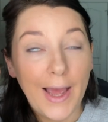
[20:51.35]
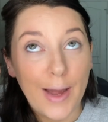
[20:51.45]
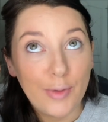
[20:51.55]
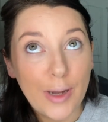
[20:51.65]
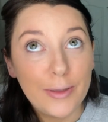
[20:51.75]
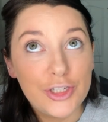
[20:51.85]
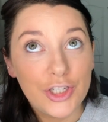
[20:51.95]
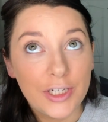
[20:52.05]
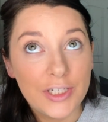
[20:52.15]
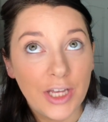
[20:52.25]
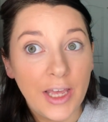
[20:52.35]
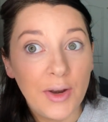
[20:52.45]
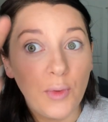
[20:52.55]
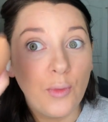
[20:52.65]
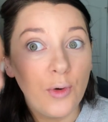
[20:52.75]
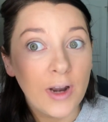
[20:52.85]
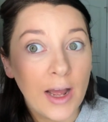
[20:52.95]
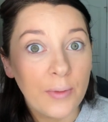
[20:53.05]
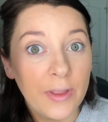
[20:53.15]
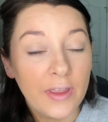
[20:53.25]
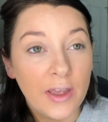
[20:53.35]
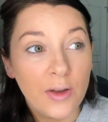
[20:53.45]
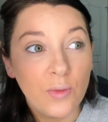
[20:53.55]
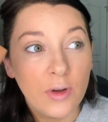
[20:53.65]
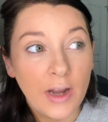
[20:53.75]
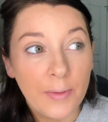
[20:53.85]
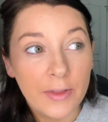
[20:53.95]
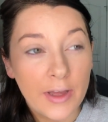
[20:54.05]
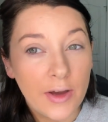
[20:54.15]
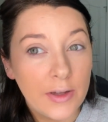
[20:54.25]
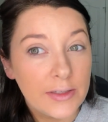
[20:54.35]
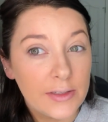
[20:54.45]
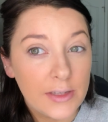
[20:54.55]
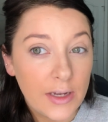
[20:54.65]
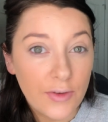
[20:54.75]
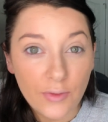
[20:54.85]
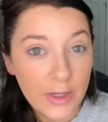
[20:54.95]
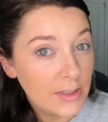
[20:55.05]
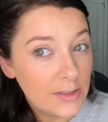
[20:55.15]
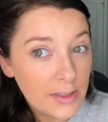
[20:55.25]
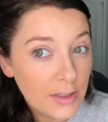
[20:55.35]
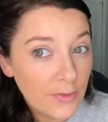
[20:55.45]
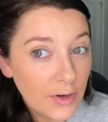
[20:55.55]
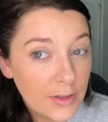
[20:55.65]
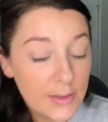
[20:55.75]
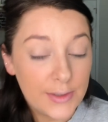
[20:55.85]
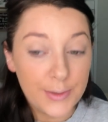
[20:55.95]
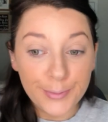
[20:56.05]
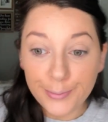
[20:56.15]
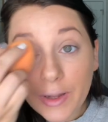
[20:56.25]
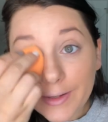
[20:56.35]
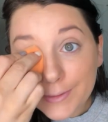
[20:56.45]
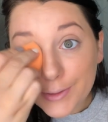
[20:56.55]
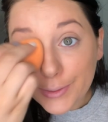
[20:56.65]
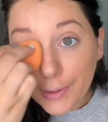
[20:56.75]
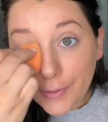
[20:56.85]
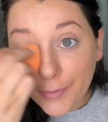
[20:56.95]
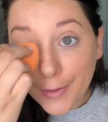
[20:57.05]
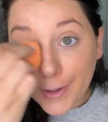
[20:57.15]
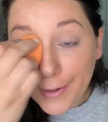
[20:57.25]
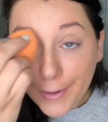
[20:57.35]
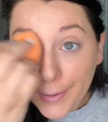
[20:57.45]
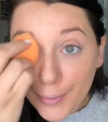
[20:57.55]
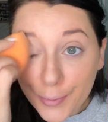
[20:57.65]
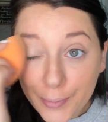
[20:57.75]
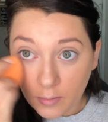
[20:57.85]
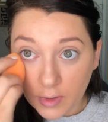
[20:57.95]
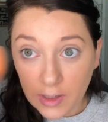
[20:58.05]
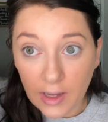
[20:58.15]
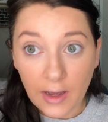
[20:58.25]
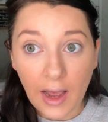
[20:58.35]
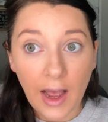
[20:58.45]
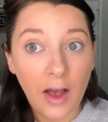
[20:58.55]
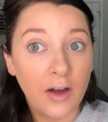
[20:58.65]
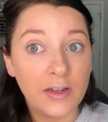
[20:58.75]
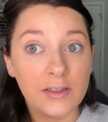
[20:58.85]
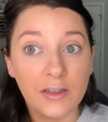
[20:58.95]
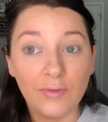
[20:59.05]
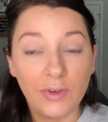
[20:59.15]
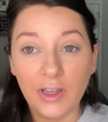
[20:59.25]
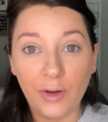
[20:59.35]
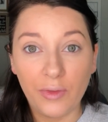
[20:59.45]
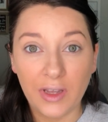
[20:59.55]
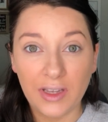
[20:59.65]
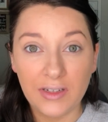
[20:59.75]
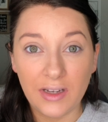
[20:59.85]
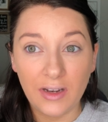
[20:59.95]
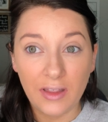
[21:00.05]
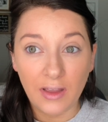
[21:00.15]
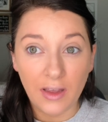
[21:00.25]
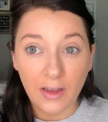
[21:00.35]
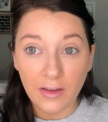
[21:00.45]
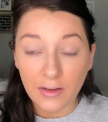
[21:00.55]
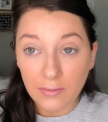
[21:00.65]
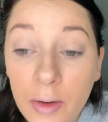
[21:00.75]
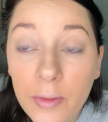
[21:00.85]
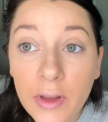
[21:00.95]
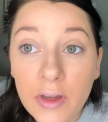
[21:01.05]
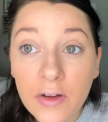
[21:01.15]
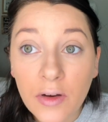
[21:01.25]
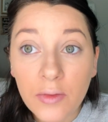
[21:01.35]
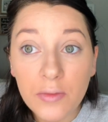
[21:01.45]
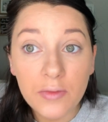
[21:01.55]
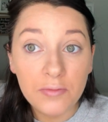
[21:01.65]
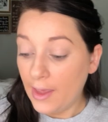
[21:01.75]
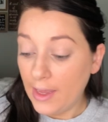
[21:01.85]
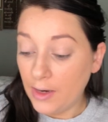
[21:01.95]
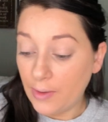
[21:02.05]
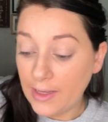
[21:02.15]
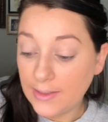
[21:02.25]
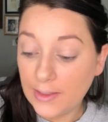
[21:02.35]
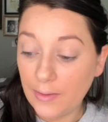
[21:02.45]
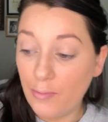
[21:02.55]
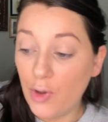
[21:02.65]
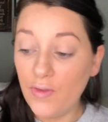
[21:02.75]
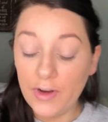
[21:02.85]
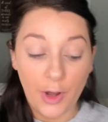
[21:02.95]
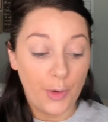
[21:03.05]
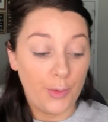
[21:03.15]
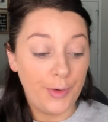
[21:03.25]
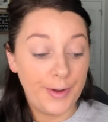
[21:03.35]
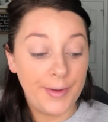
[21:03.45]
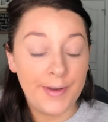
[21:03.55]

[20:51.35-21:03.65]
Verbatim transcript: I probably should have done one eye with it and one eye without and seen if we could see a difference. But it's too late for that now. But yeah, I honestly really don't think it did anything. I really don't. Anyways, moving on.